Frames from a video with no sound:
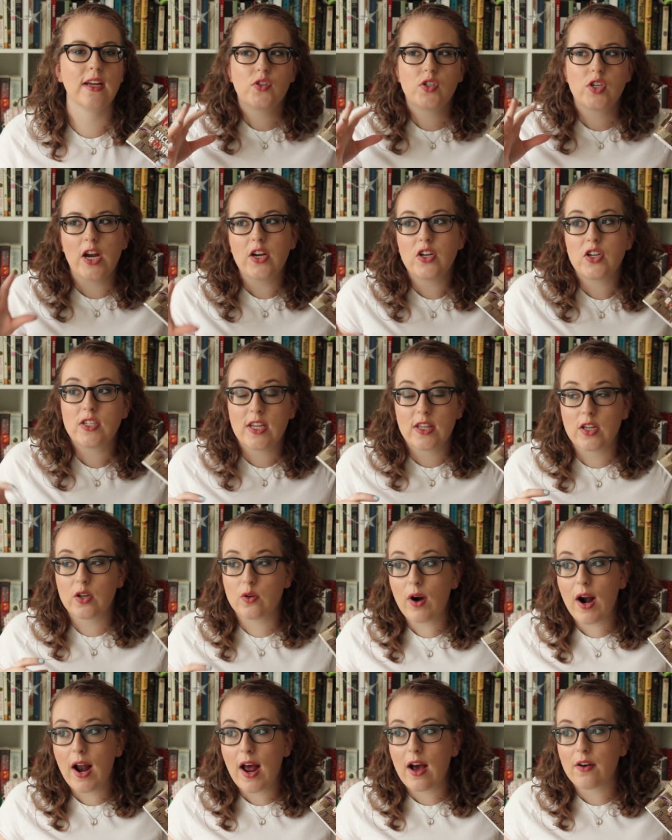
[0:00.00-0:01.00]
changes in the
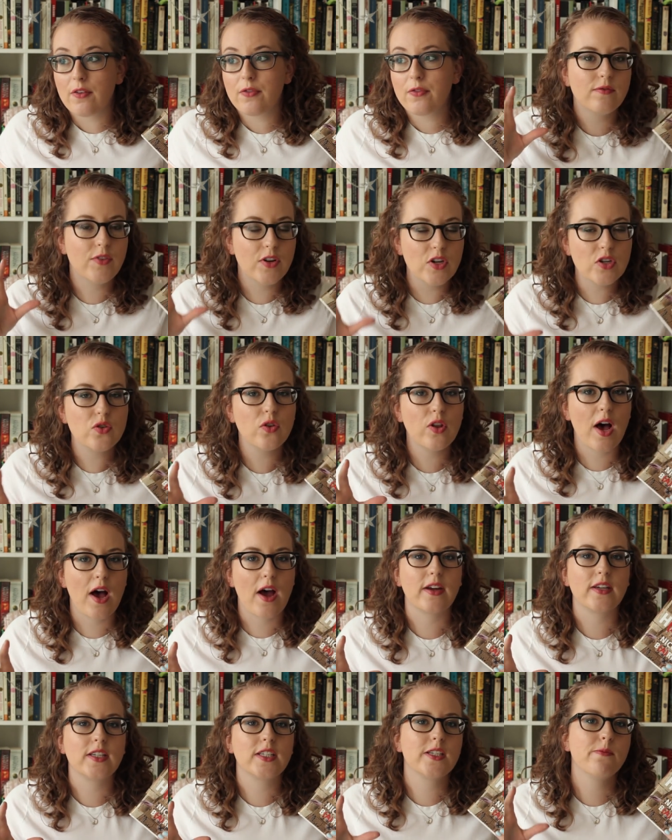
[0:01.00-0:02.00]
graph
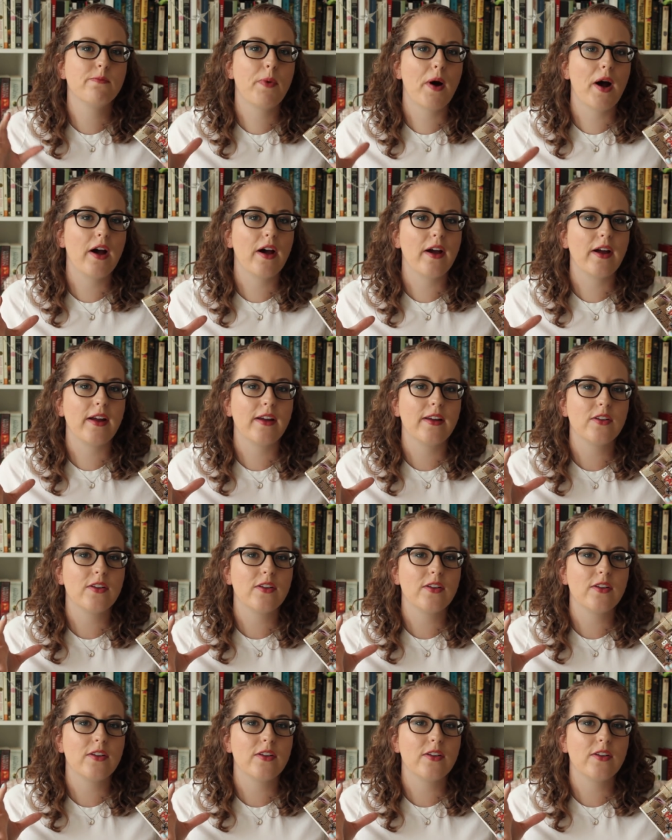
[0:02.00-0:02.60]
visualized by